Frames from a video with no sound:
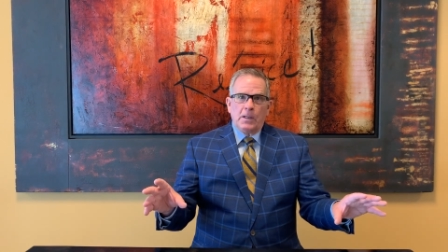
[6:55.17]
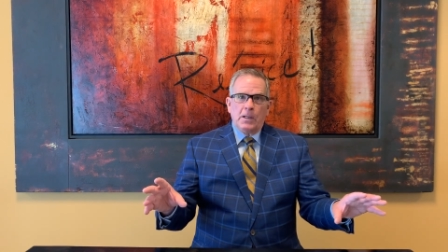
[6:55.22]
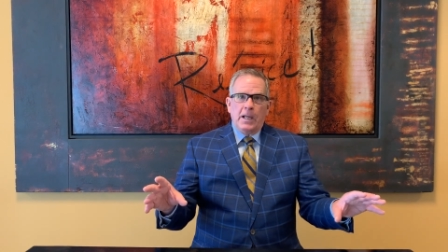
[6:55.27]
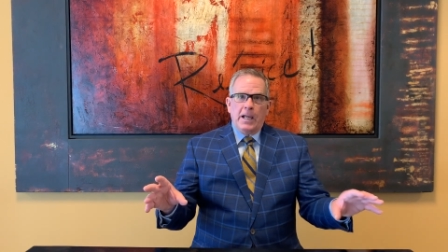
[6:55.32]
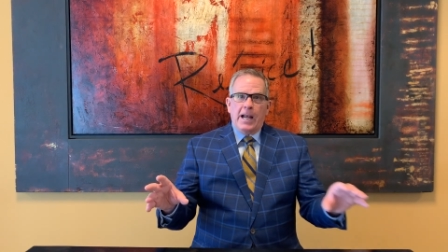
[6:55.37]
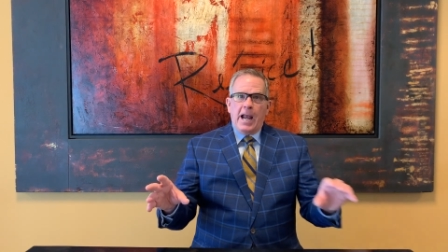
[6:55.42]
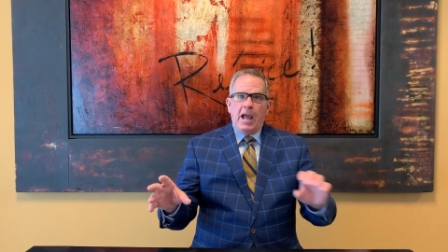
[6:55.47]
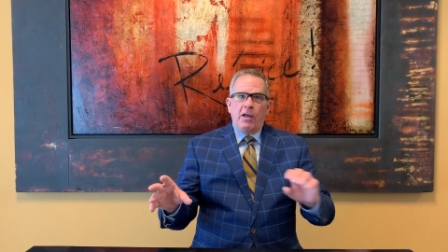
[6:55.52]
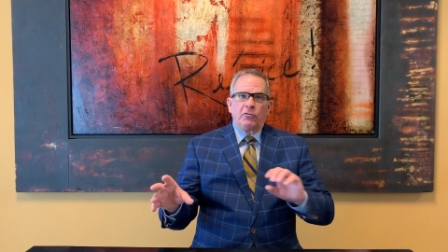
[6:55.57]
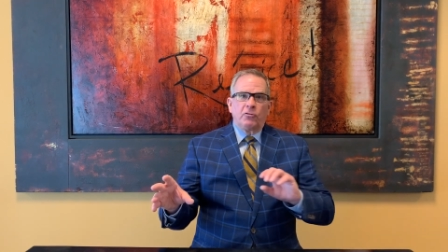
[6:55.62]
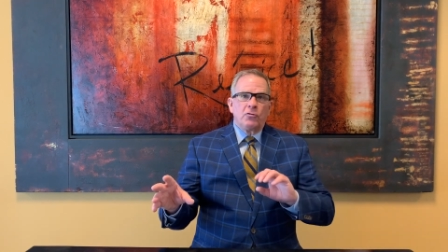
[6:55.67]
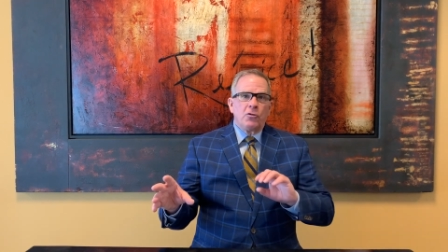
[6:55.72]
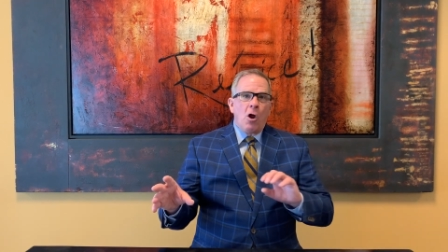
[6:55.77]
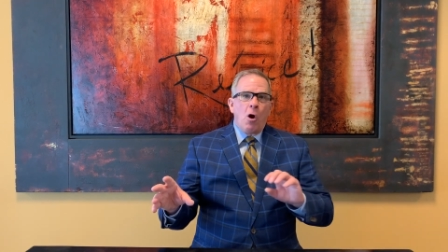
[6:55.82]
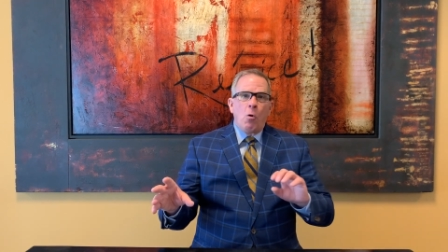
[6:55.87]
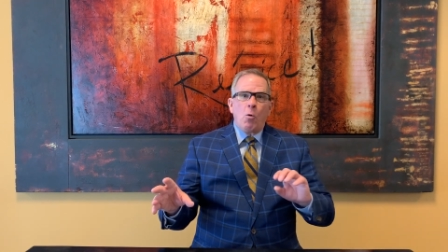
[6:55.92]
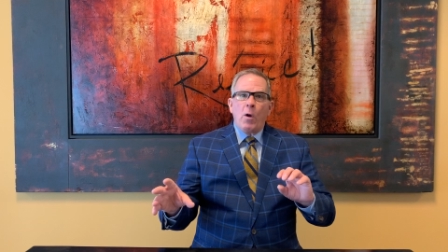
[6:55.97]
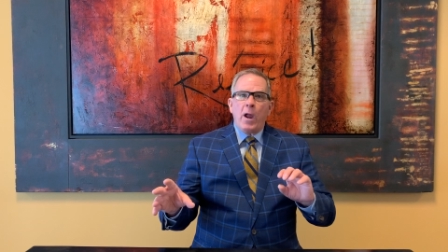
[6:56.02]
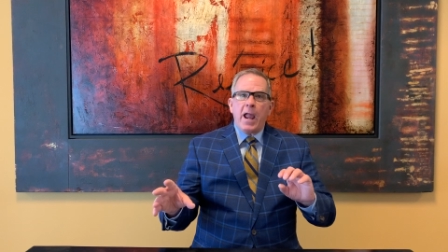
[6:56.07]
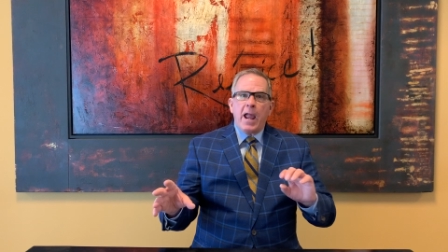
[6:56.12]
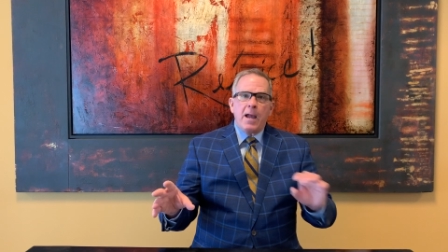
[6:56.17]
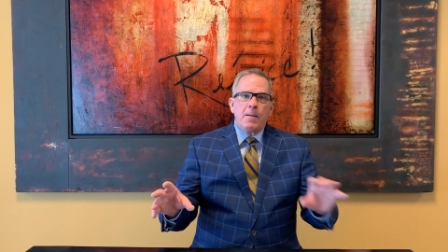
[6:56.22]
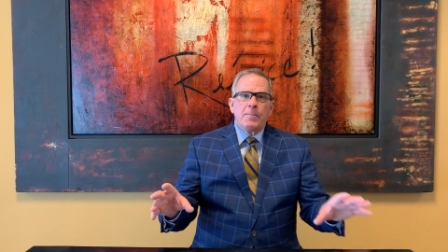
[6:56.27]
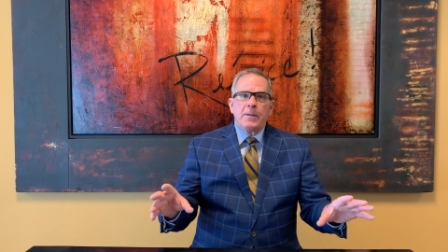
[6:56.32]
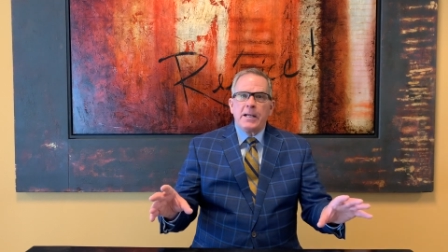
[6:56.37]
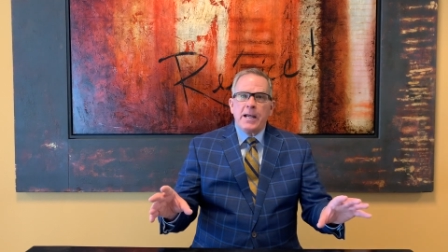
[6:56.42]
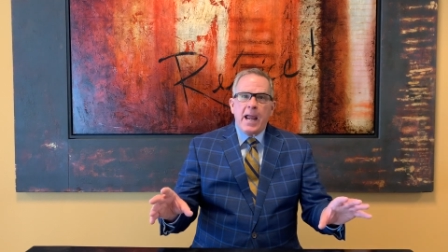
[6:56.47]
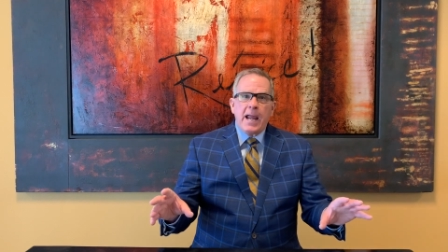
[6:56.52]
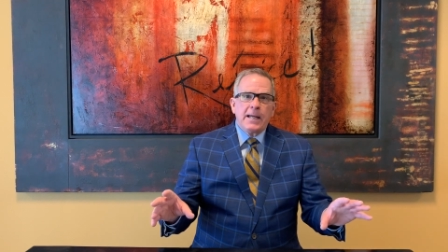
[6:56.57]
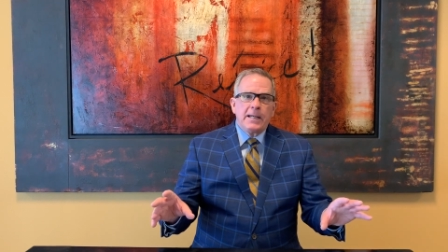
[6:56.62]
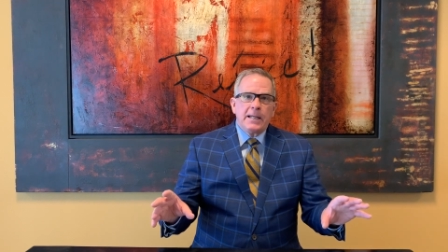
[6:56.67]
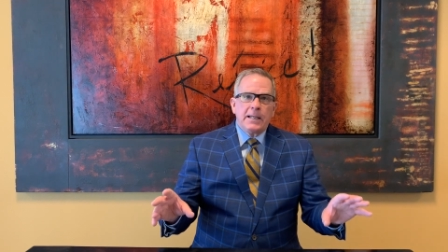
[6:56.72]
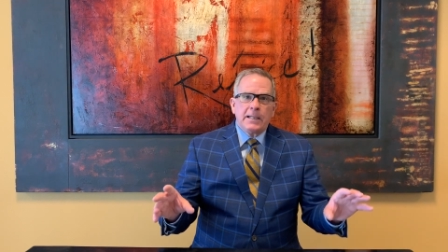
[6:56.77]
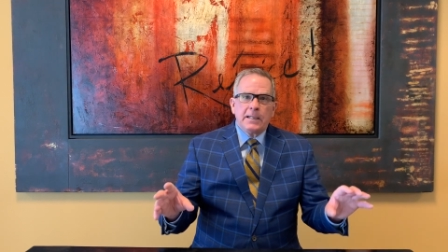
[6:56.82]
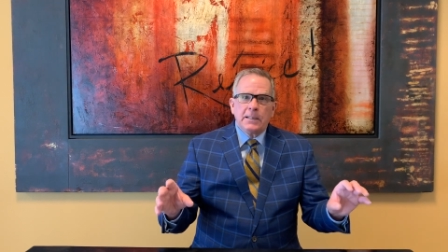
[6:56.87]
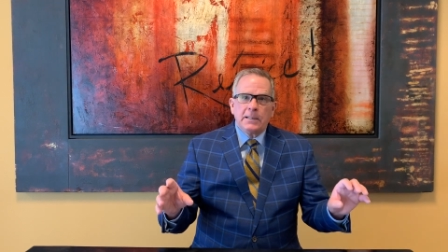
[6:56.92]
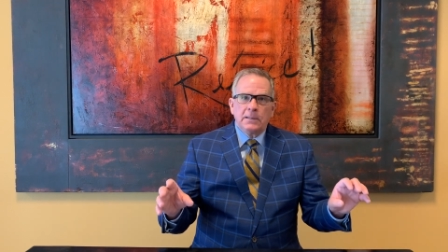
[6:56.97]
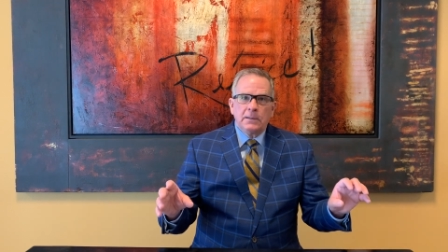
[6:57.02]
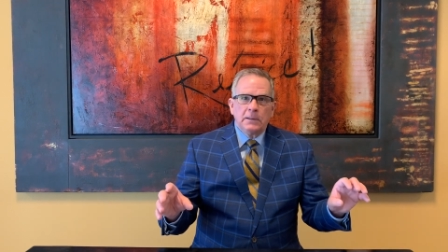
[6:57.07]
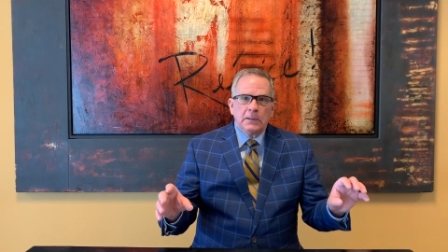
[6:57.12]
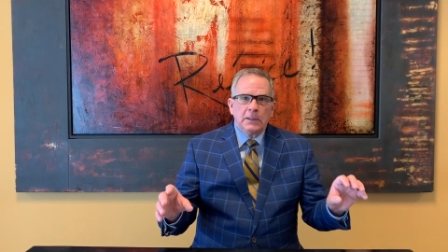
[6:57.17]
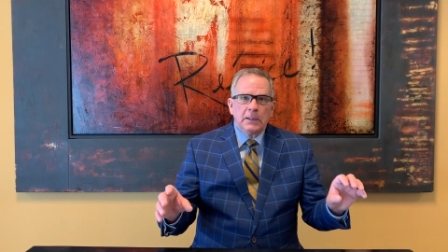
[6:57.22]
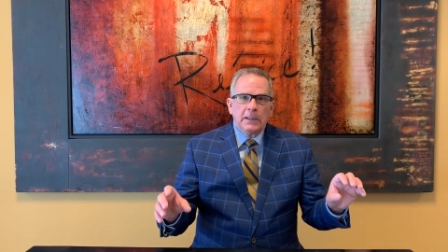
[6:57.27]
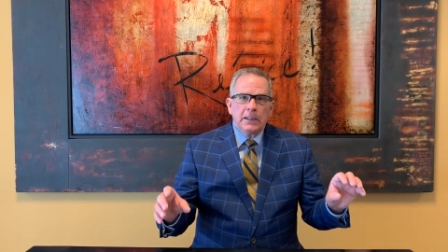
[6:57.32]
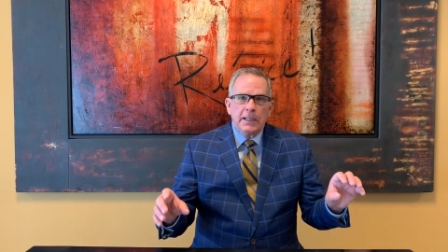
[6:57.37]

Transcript: It has no emanating